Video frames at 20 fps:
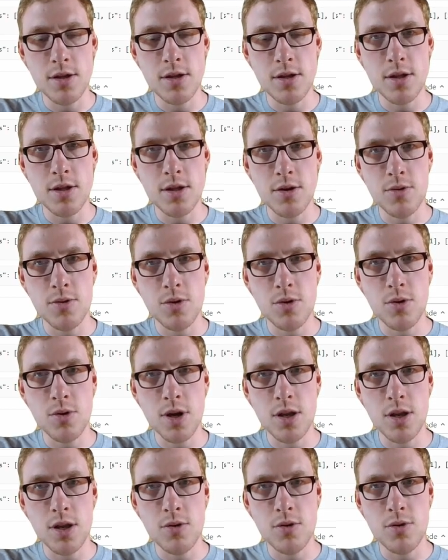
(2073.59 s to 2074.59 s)
So you
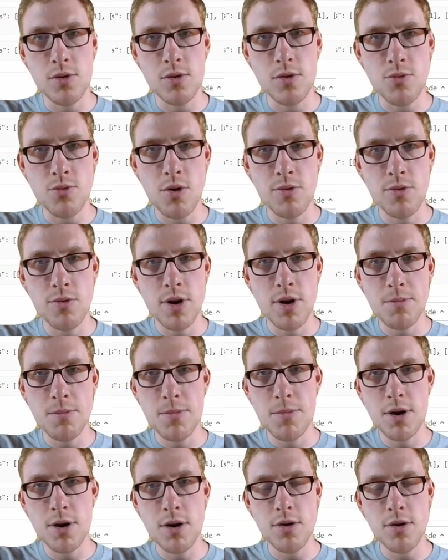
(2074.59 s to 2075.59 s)
can use row
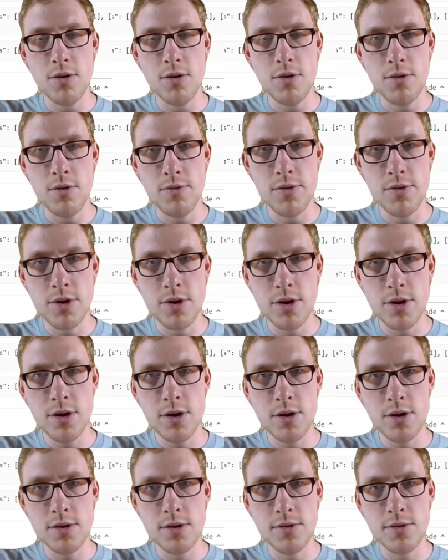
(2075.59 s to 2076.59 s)
number over,